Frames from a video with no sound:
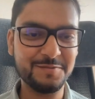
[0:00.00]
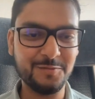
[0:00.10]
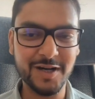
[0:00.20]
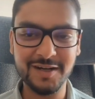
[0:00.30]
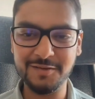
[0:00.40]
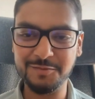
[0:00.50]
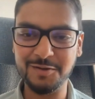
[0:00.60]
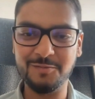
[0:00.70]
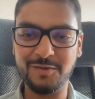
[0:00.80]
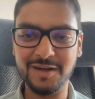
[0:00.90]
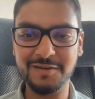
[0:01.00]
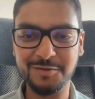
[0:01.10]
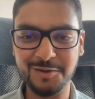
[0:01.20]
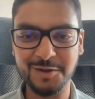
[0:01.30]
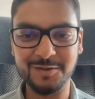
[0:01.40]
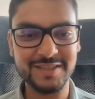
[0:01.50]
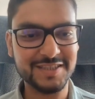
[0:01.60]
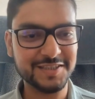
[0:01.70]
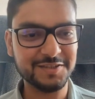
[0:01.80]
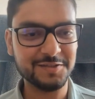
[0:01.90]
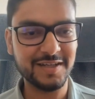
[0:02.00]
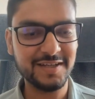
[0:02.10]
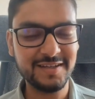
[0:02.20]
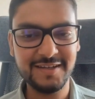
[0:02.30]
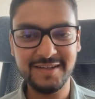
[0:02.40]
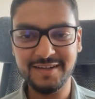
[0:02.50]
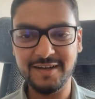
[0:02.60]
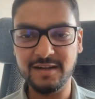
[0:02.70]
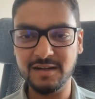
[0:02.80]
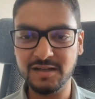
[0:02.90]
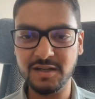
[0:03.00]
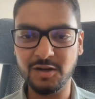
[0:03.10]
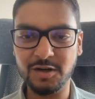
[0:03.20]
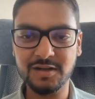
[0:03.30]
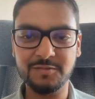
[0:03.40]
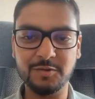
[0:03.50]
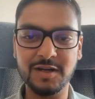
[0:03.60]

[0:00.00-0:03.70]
wonderful, wonderful conversation today. Learned a lot. Would